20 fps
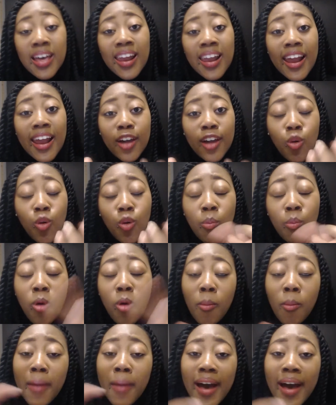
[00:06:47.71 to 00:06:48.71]
Like
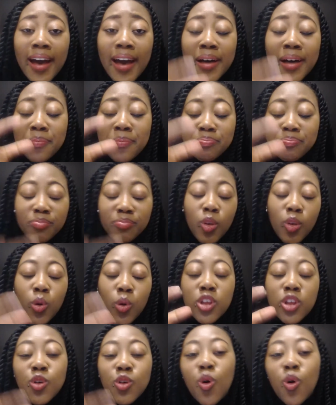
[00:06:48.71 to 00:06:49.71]
Boma, what do
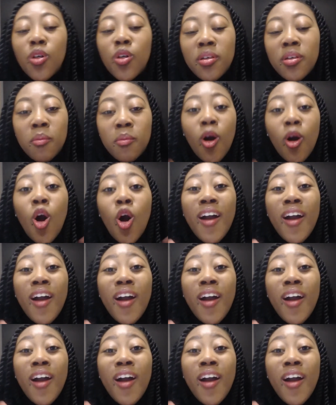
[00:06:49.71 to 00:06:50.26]
you call them?